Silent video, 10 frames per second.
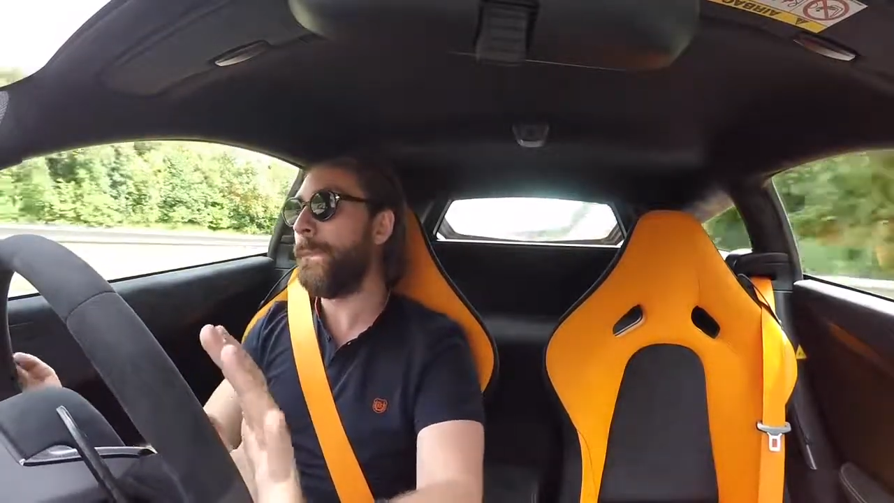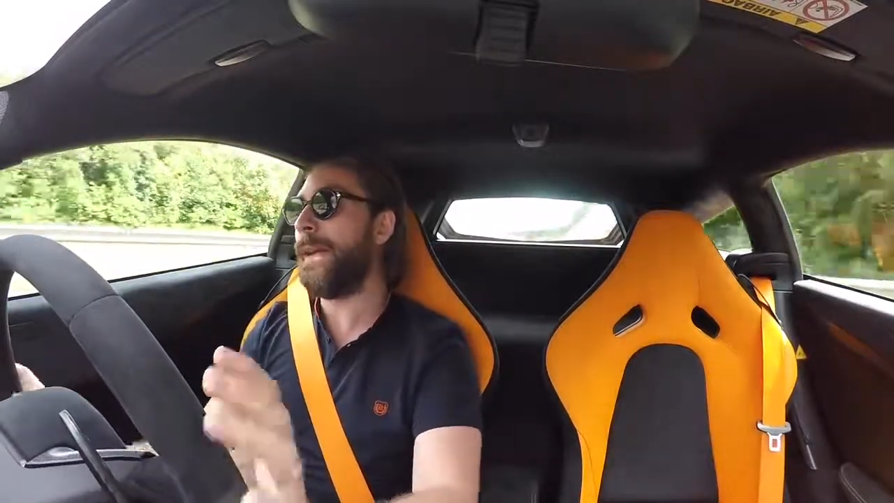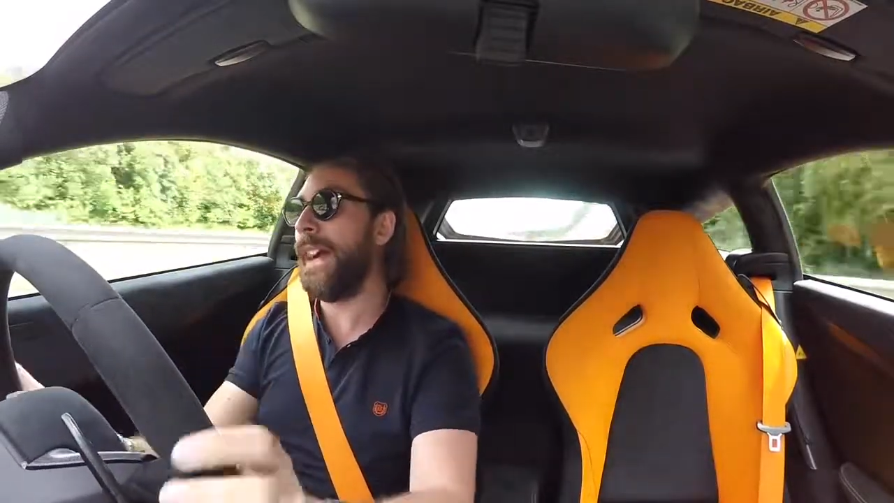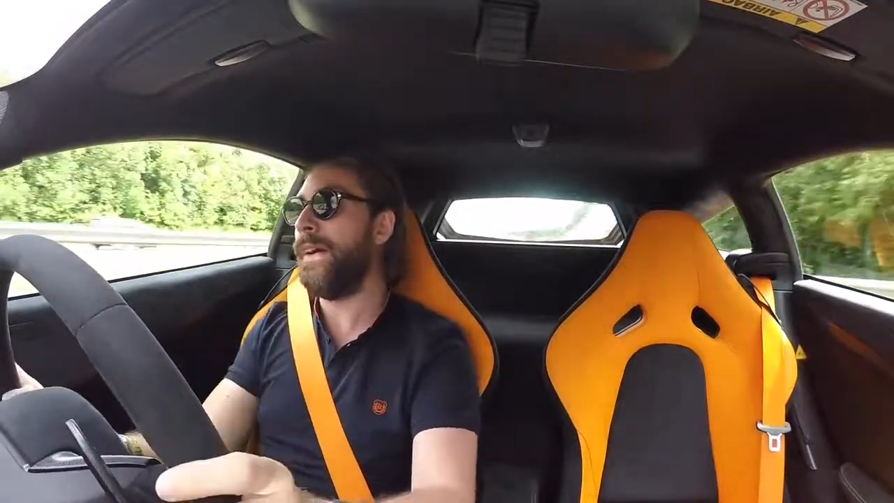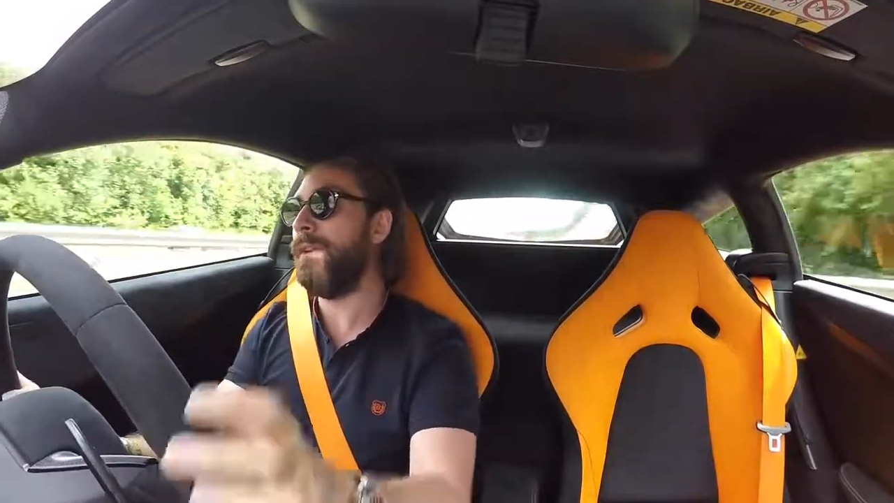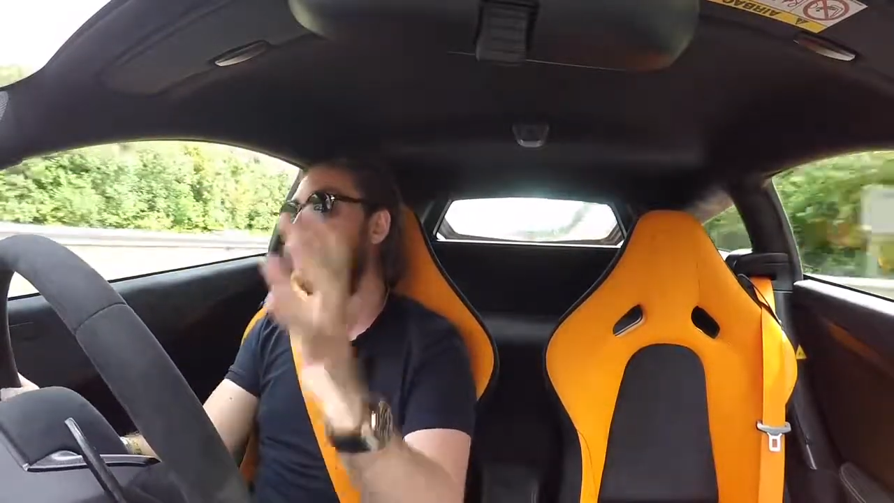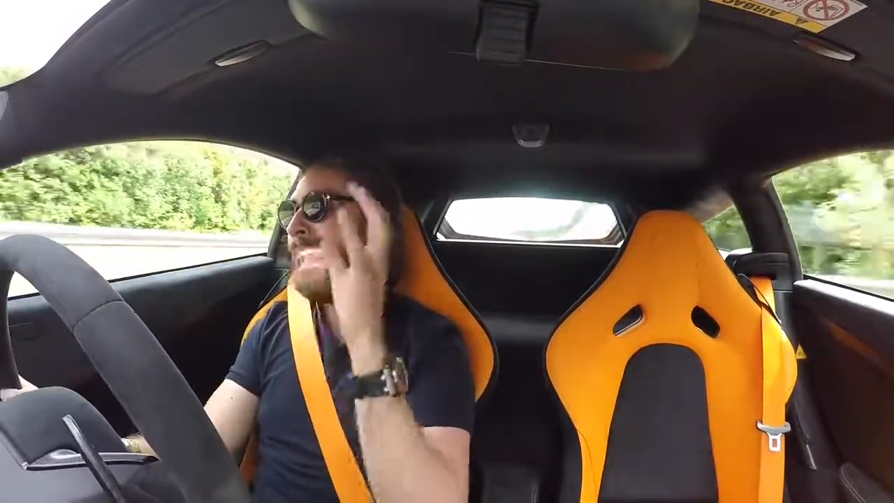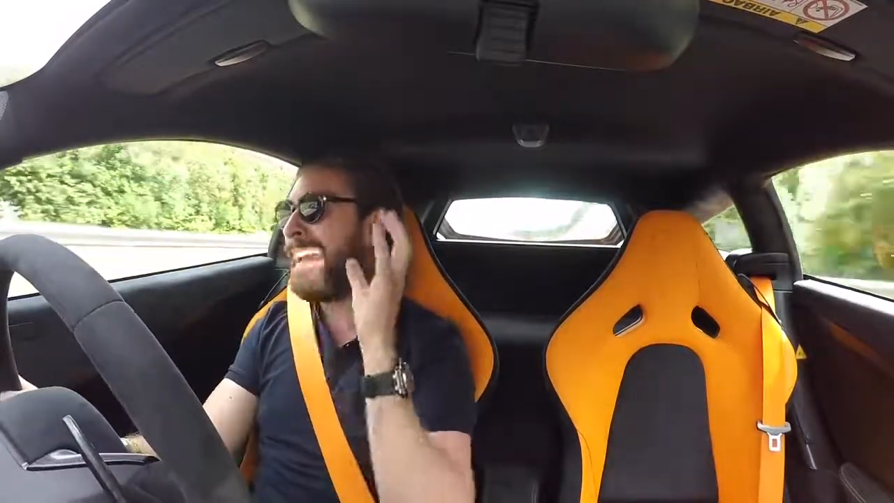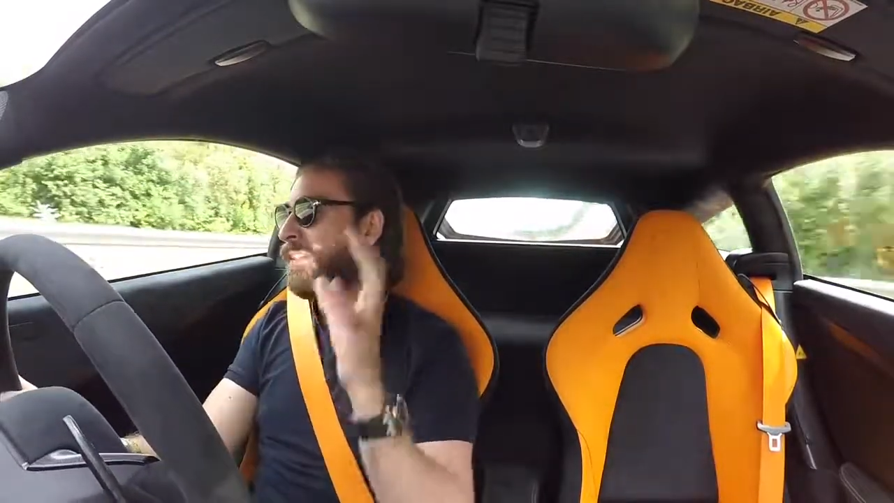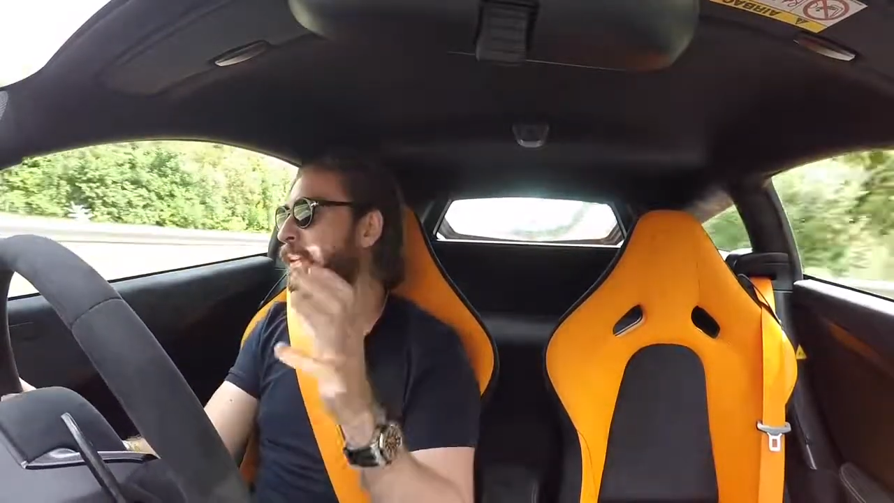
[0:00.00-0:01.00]
about
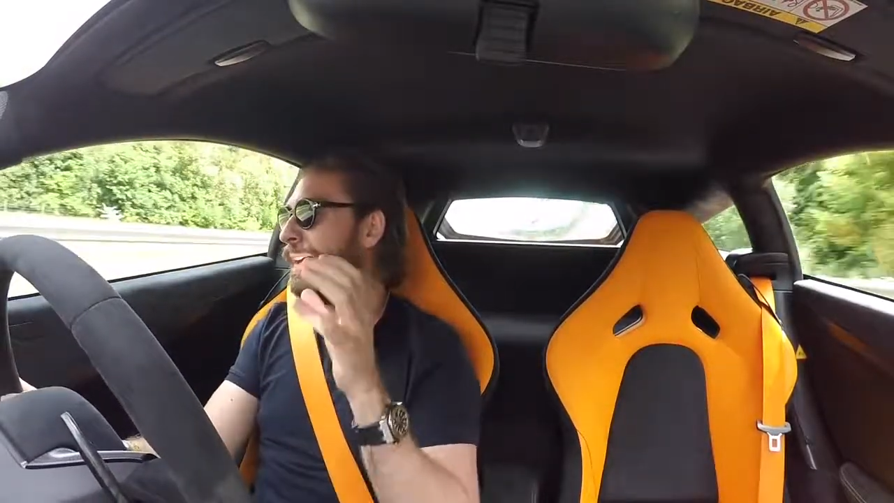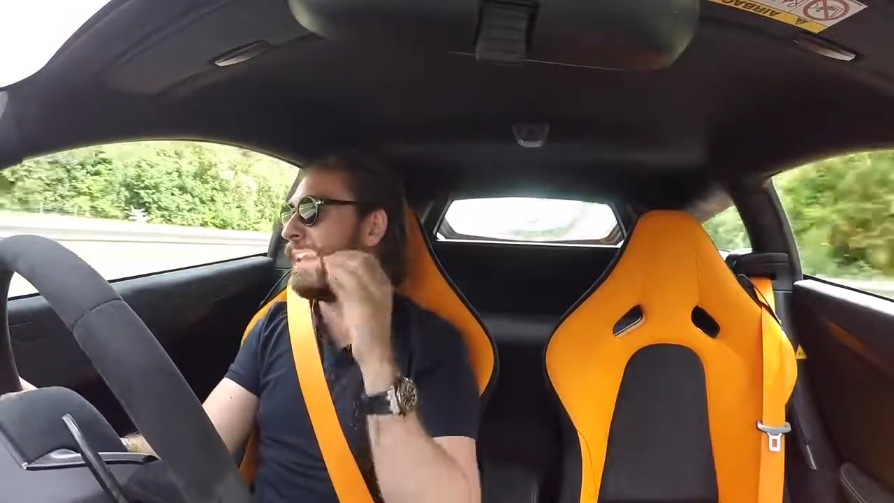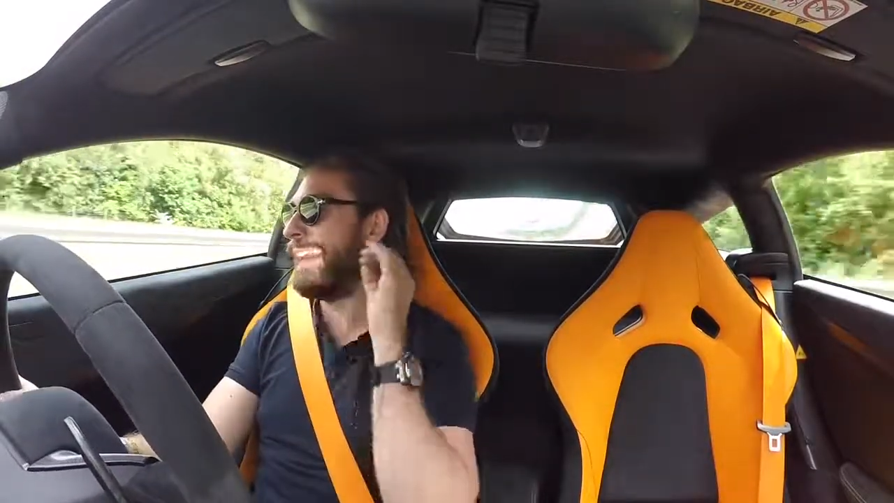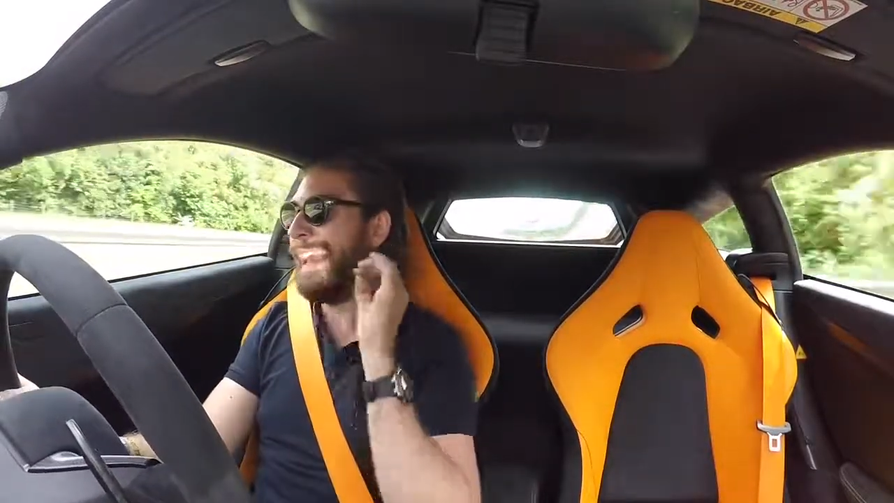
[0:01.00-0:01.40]
living with it